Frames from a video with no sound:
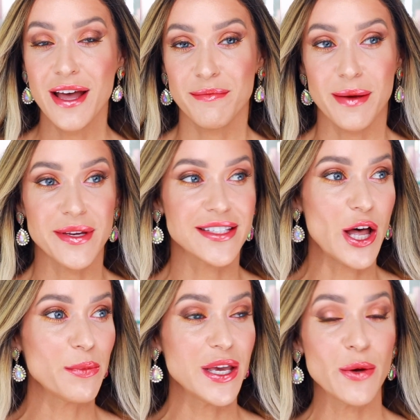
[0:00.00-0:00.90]
Maybe
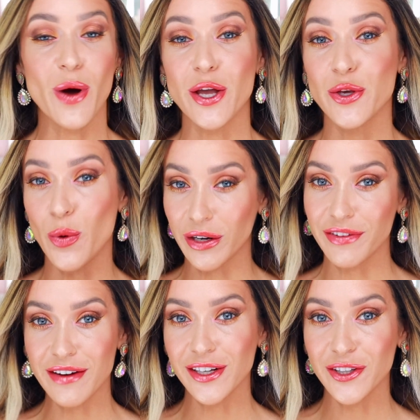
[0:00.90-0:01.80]
tell me what your
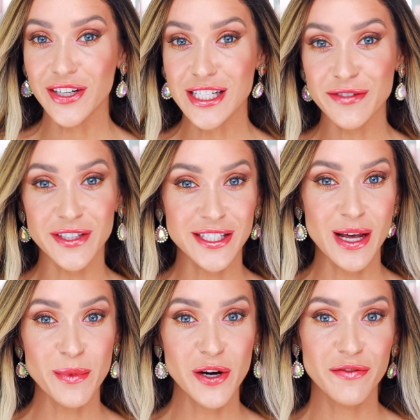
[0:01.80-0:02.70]
favorite look is for
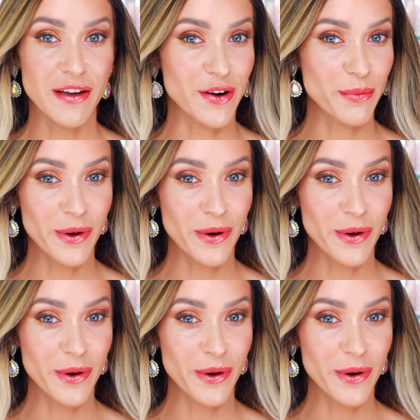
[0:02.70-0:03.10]
summer, favorite